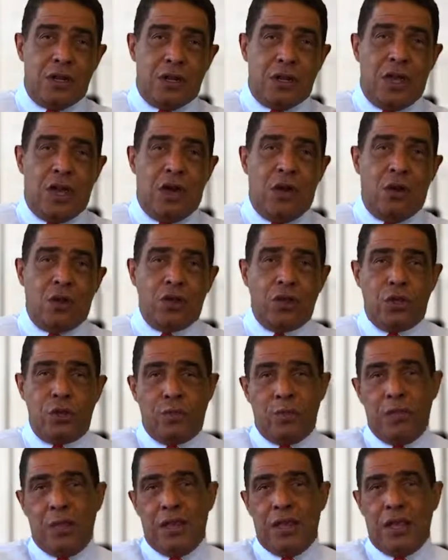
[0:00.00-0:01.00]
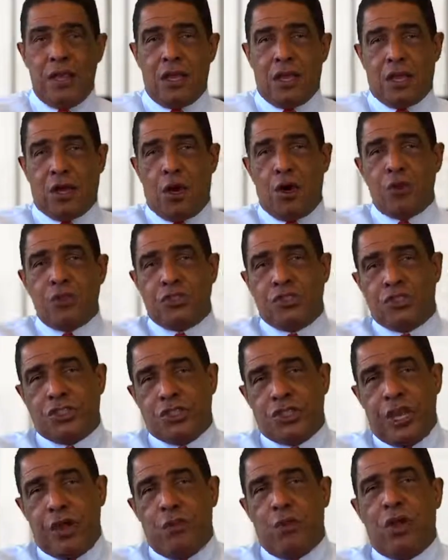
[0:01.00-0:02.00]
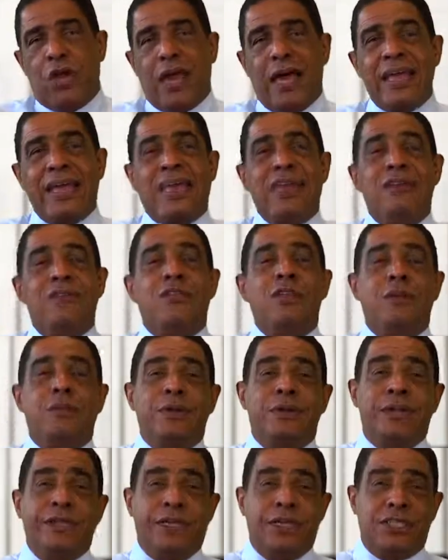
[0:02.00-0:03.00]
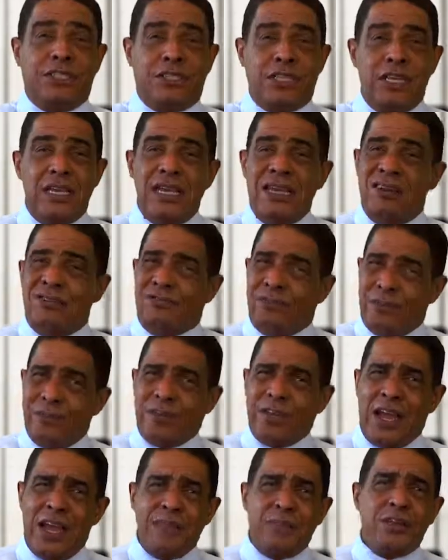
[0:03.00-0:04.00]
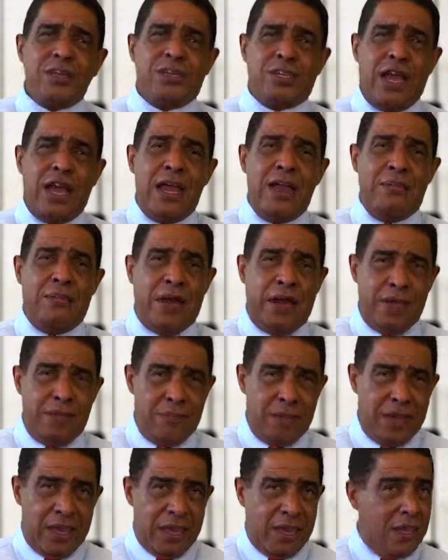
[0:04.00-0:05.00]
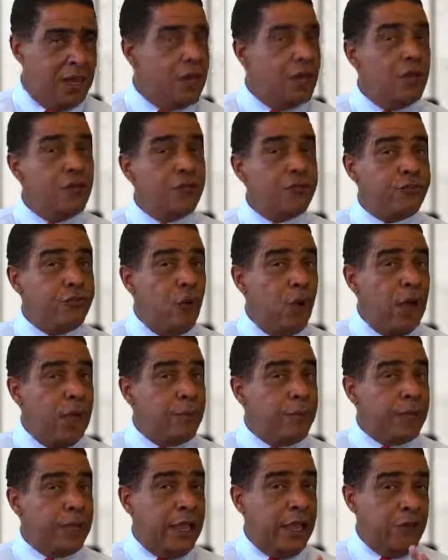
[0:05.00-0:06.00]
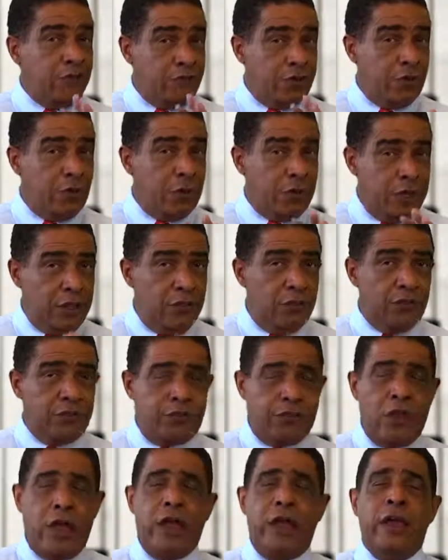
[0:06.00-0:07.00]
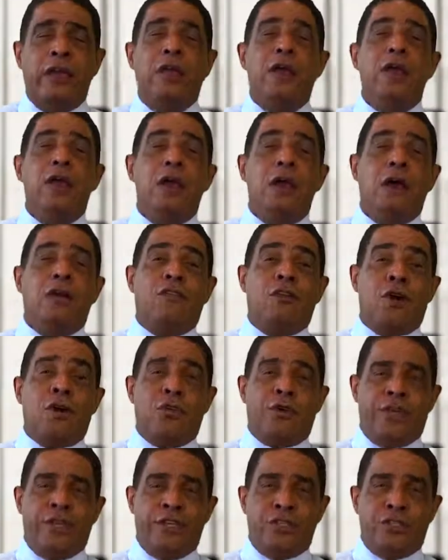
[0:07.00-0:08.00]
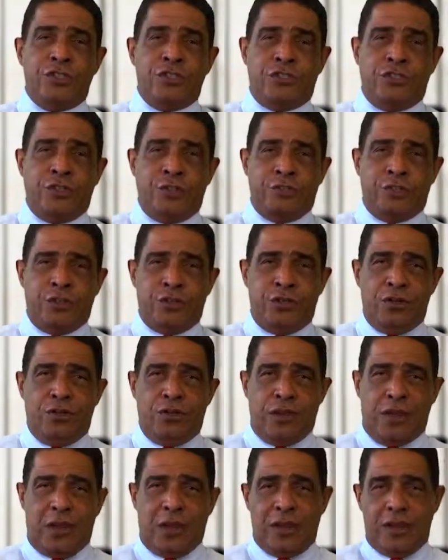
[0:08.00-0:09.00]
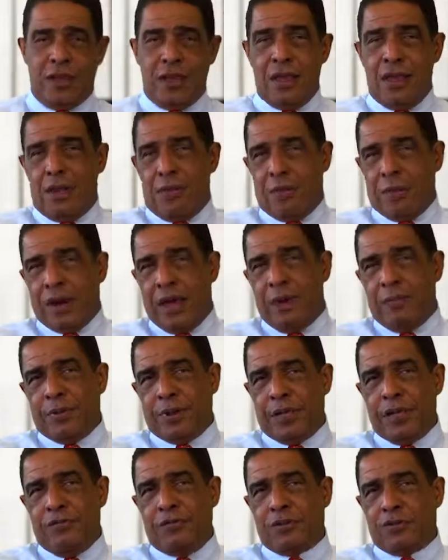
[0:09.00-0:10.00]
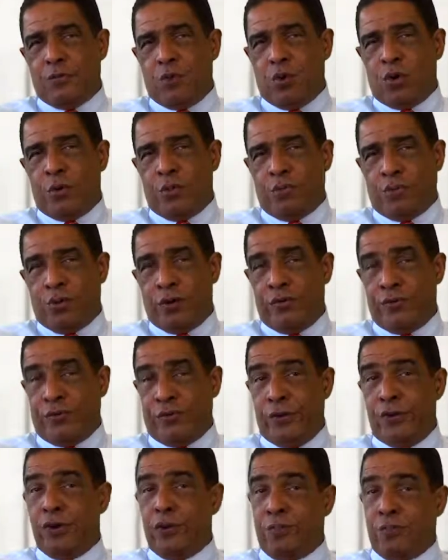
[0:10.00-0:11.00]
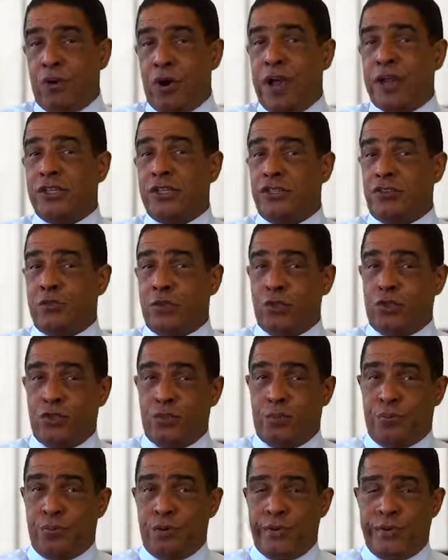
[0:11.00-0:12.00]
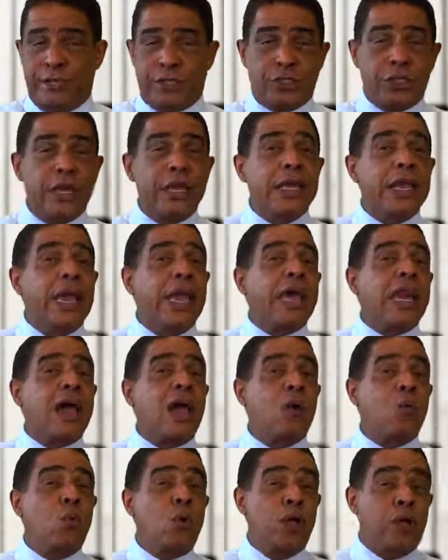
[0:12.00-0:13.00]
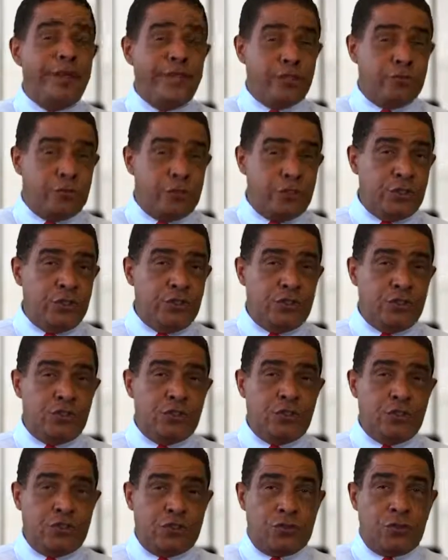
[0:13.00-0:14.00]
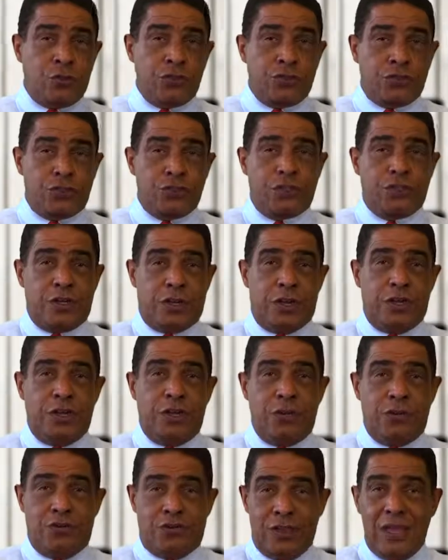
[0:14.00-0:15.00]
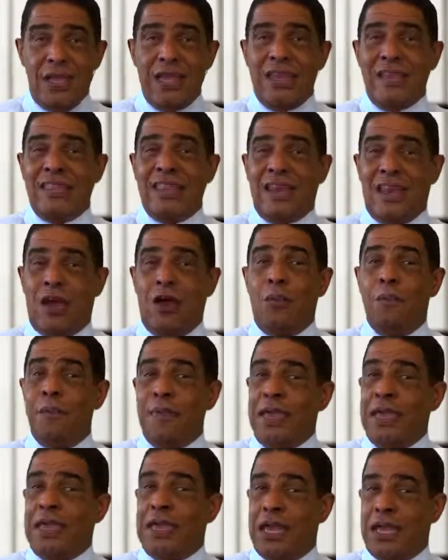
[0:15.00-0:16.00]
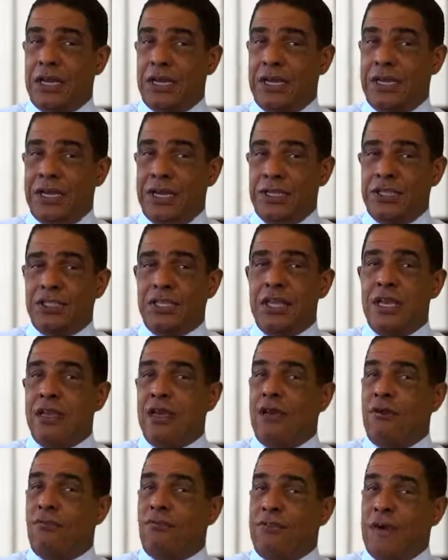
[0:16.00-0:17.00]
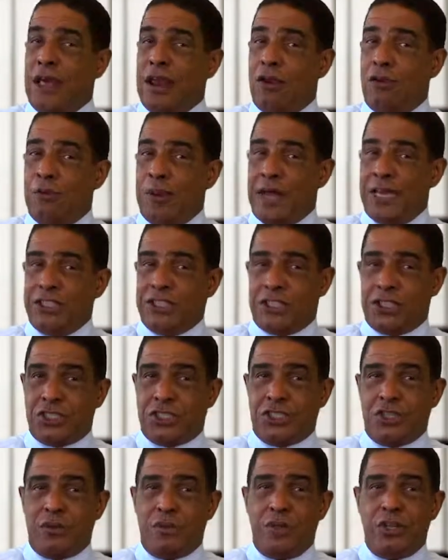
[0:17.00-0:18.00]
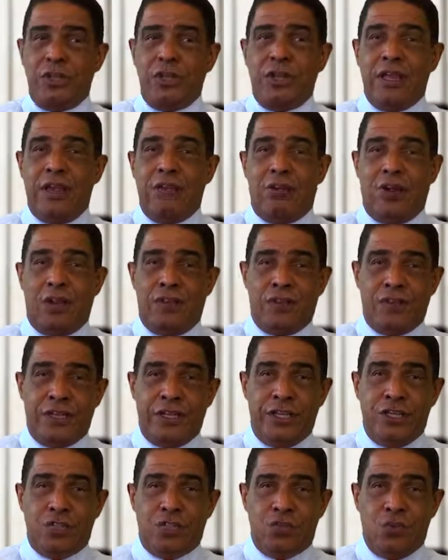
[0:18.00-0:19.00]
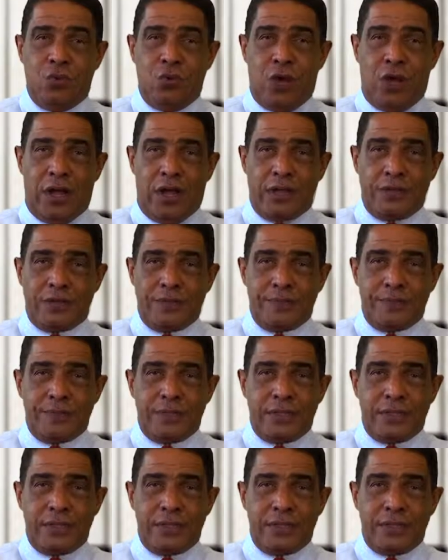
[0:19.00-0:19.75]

Now, many coaches say, well, I give them leads. From time to time, I may. There's no obligation on either side of our relationship to do that. But I believe it's more important for you to practice what you preach, and I will introduce you to sources that I use that help me get leads. Follow my system, and you'll have all the leads you want.